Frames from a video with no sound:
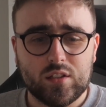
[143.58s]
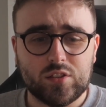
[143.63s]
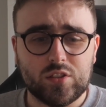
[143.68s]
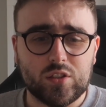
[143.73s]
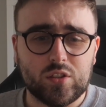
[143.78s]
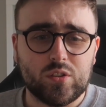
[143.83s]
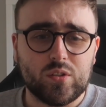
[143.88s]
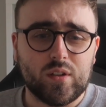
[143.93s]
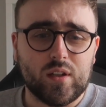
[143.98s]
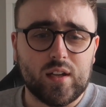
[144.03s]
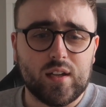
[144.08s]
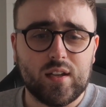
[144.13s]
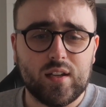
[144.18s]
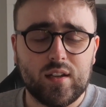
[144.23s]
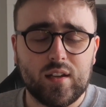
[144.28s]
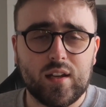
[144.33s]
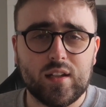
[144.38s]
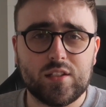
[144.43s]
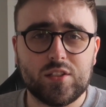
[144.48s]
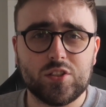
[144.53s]
So
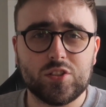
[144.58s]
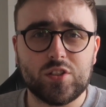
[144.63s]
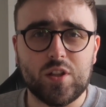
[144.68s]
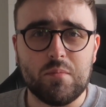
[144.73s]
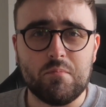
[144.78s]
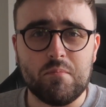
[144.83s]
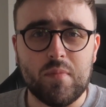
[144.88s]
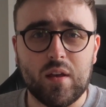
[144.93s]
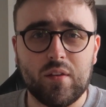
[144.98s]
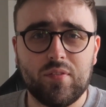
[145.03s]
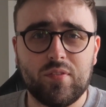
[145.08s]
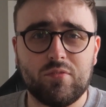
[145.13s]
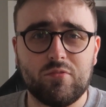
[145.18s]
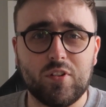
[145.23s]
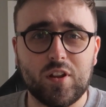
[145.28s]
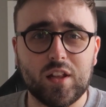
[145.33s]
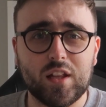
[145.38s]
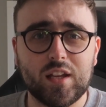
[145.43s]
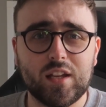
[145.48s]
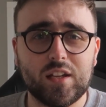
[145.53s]
it's just a myth,
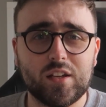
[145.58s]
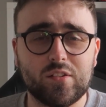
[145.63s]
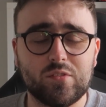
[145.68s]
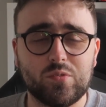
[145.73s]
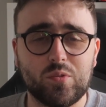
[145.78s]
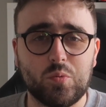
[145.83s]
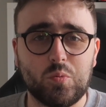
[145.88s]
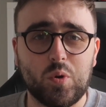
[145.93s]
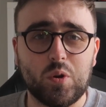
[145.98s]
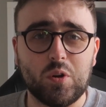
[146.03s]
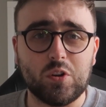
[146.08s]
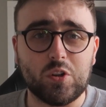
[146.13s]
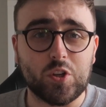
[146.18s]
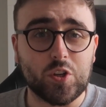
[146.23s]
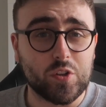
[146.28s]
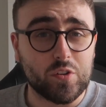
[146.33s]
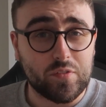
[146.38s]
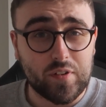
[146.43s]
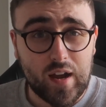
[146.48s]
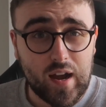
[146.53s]
really, of what
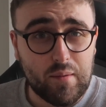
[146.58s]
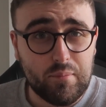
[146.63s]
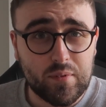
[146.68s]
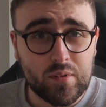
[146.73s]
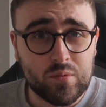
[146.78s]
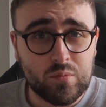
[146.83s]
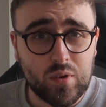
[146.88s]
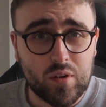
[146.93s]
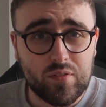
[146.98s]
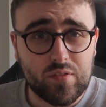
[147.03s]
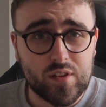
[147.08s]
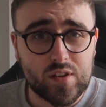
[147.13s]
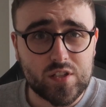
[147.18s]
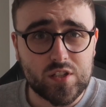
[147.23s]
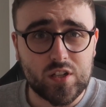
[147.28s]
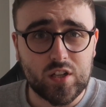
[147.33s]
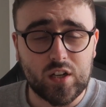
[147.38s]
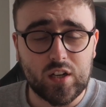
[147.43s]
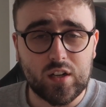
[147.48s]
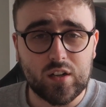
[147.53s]
could have happened with this
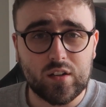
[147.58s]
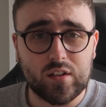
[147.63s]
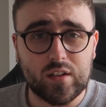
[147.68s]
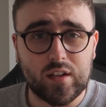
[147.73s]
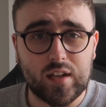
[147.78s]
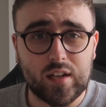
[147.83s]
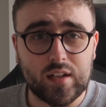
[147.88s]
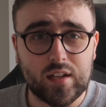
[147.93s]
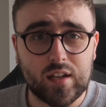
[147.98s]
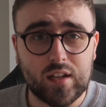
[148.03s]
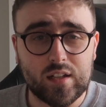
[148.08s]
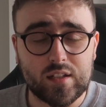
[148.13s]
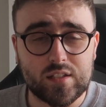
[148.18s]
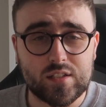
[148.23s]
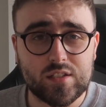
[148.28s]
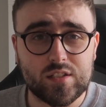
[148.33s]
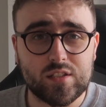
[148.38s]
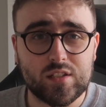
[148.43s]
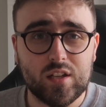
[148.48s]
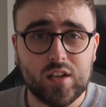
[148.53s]
car.
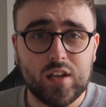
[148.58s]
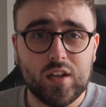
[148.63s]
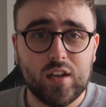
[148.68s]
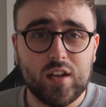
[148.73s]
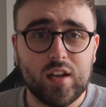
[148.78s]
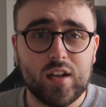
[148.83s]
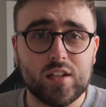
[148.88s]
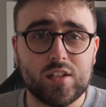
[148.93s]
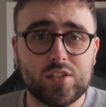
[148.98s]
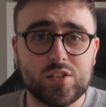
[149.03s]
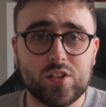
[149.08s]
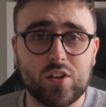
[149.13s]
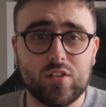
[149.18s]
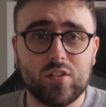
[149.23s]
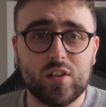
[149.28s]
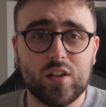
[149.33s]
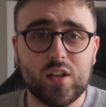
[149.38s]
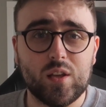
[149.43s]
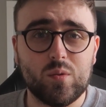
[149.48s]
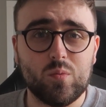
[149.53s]
It's
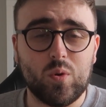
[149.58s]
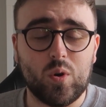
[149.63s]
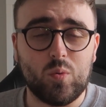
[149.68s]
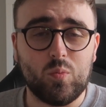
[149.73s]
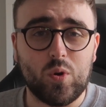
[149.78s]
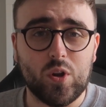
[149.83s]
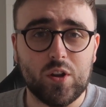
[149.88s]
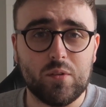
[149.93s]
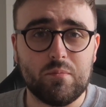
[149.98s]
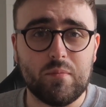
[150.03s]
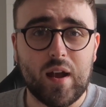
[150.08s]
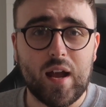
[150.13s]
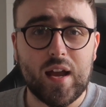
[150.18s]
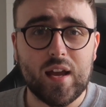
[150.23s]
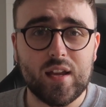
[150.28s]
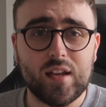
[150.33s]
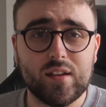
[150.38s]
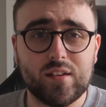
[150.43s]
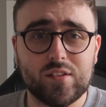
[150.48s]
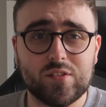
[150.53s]
certainly one of
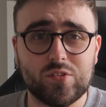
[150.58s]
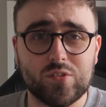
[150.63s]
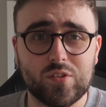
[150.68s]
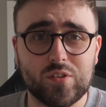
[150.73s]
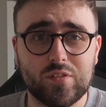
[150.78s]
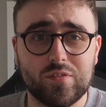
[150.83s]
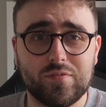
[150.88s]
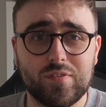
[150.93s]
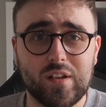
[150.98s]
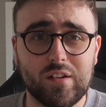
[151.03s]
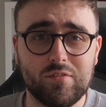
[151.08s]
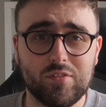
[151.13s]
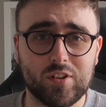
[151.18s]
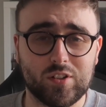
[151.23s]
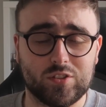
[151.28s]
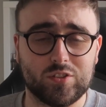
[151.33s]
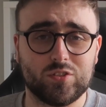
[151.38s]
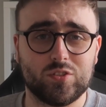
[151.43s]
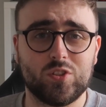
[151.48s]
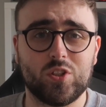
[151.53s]
my sort of
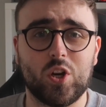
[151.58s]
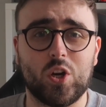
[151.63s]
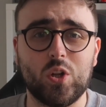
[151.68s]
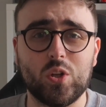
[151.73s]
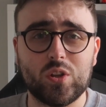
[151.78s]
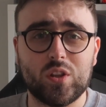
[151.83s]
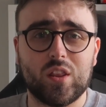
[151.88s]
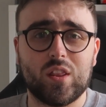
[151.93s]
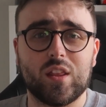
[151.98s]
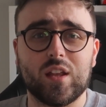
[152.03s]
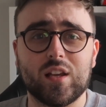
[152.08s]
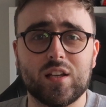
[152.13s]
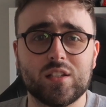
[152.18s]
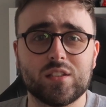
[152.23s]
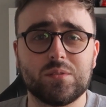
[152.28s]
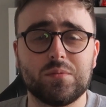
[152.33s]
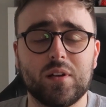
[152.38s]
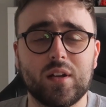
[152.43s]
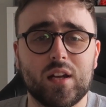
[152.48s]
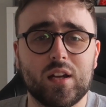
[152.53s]
favorite cult
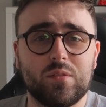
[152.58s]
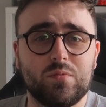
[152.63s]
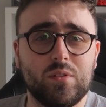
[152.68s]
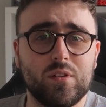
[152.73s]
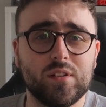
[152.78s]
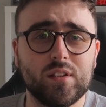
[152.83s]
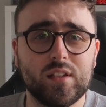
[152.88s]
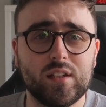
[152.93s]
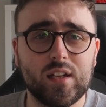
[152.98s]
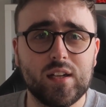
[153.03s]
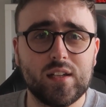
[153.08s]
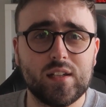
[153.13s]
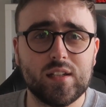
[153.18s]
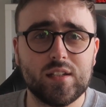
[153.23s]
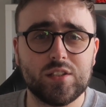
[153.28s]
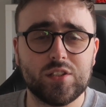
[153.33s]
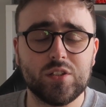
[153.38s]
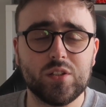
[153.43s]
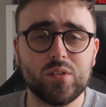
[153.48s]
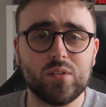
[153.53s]
things about F1 in the
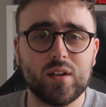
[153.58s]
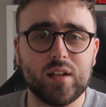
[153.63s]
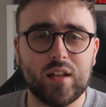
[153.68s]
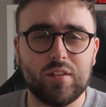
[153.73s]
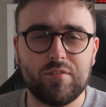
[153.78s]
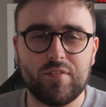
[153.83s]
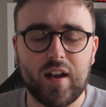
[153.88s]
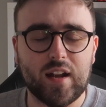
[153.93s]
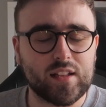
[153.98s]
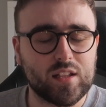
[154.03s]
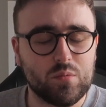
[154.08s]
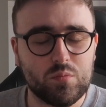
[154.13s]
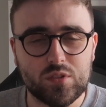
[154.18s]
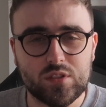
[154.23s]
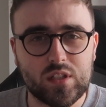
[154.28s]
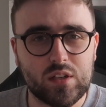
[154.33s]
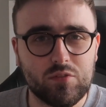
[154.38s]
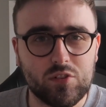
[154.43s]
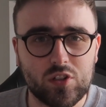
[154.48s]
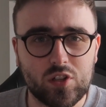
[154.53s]
90s. The fact it
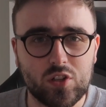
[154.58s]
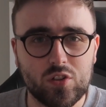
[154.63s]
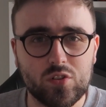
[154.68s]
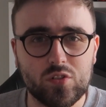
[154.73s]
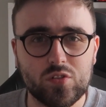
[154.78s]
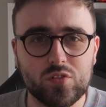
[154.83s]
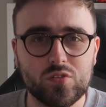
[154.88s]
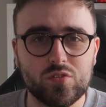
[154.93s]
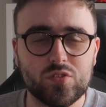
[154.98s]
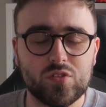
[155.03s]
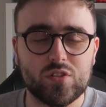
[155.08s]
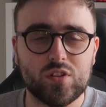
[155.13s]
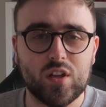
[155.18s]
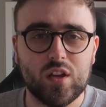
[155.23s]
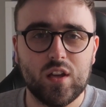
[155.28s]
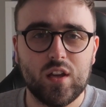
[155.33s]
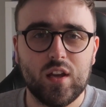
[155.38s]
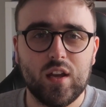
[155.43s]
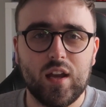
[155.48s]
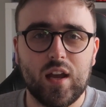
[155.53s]
was never used,
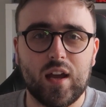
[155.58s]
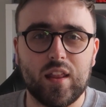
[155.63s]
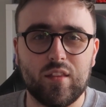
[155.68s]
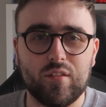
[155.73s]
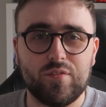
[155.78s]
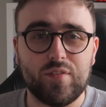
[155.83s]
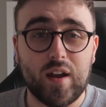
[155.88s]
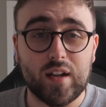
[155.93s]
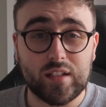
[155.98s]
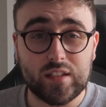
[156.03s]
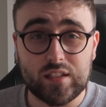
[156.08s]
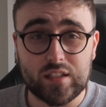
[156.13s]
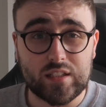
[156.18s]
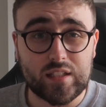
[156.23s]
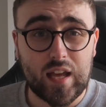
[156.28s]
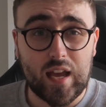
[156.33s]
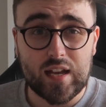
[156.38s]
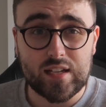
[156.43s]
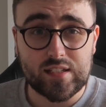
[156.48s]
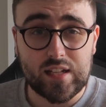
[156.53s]
and the fact that the
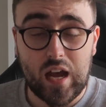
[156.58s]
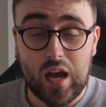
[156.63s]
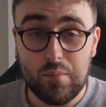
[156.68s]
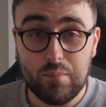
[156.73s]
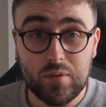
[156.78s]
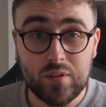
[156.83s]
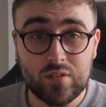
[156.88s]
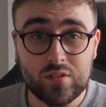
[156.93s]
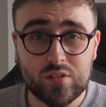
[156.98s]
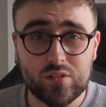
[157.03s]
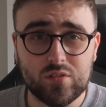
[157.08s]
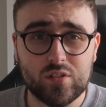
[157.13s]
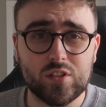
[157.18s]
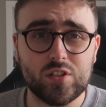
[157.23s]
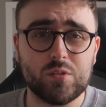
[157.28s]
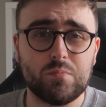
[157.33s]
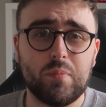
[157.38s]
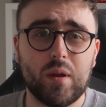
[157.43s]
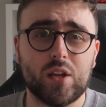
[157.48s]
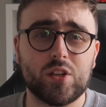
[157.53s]
test happened.
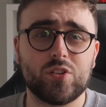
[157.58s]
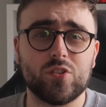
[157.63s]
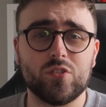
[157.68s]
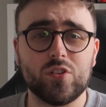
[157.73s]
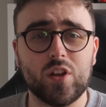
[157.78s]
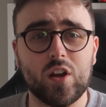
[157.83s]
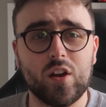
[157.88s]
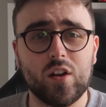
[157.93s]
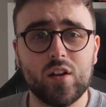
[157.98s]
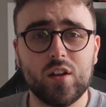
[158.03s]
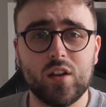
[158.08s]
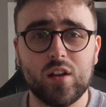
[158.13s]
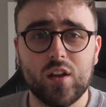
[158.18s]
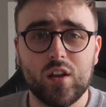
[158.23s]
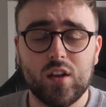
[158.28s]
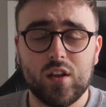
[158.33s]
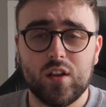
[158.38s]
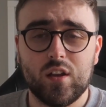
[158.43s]
Could you picture now?